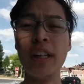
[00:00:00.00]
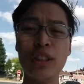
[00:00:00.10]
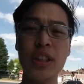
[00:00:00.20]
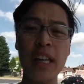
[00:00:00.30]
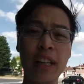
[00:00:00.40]

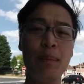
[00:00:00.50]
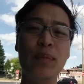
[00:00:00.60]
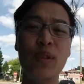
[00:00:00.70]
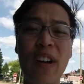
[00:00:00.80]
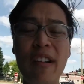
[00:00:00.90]
It's
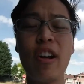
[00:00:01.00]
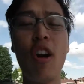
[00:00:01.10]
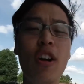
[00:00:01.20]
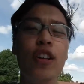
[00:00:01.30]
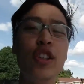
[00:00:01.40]
very
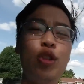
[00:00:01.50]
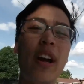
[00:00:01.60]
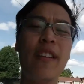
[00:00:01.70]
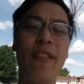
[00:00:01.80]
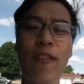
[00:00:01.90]
hard to
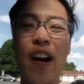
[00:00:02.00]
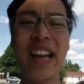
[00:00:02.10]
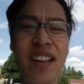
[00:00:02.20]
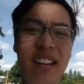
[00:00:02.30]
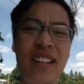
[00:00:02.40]
try to
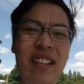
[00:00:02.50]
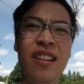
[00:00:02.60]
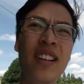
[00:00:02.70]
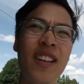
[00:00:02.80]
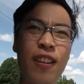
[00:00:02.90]
fight it,
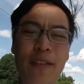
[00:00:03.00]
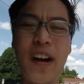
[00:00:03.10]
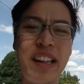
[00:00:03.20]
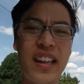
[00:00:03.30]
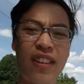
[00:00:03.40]
to
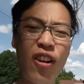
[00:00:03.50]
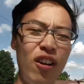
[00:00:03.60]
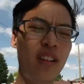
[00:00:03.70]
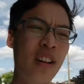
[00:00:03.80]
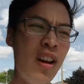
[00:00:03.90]
fight that
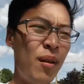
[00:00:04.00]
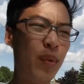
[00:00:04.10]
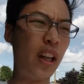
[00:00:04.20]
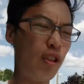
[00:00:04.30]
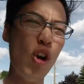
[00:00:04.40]
thought.
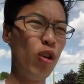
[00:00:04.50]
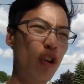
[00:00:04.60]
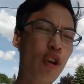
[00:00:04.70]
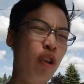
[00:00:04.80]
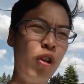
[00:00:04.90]
Be like, no,
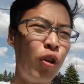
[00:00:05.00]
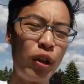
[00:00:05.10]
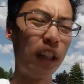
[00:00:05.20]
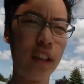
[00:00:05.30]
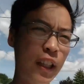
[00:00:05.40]

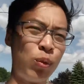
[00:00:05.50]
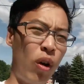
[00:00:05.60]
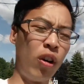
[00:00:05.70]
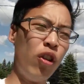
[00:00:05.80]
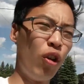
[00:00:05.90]
that's
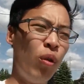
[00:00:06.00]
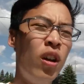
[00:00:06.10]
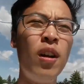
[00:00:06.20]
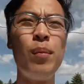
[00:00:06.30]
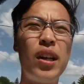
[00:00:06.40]
wrong, no.
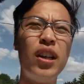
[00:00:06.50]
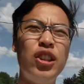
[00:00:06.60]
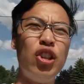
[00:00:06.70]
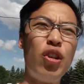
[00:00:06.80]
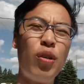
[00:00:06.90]

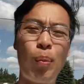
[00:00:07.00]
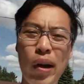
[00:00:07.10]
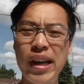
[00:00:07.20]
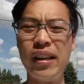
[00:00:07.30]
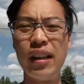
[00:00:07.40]
Because your
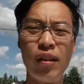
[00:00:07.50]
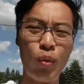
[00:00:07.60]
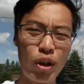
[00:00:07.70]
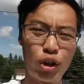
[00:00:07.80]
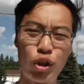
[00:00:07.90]
brain,
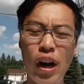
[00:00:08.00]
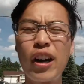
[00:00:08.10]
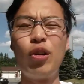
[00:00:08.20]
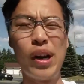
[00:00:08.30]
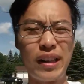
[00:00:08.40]
when you try
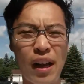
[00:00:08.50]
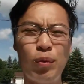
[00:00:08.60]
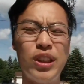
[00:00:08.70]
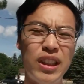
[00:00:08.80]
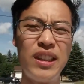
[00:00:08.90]
to create
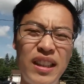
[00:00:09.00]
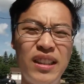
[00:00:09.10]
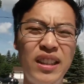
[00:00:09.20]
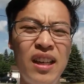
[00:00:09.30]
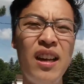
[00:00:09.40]
that
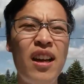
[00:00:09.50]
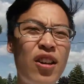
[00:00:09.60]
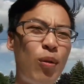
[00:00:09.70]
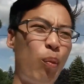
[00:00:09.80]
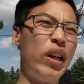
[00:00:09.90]
resistance,
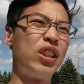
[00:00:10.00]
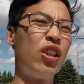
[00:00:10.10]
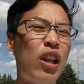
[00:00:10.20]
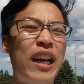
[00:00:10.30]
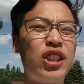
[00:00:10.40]
your brain's
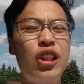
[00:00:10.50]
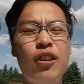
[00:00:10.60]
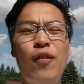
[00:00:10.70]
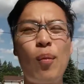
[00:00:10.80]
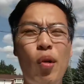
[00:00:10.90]
gonna actually
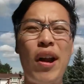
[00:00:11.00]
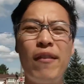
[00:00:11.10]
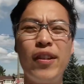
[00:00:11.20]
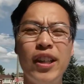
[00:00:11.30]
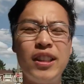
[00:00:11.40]
look for more
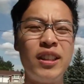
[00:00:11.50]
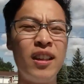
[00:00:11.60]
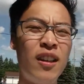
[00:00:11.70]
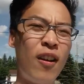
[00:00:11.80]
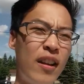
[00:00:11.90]
evidence
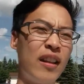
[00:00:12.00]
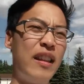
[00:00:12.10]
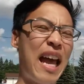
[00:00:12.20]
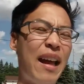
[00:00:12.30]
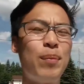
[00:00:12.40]

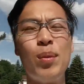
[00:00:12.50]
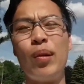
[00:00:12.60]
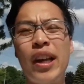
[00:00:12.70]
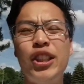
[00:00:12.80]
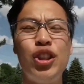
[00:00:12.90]
that
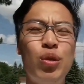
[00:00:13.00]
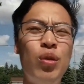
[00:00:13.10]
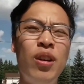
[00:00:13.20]
people hate you.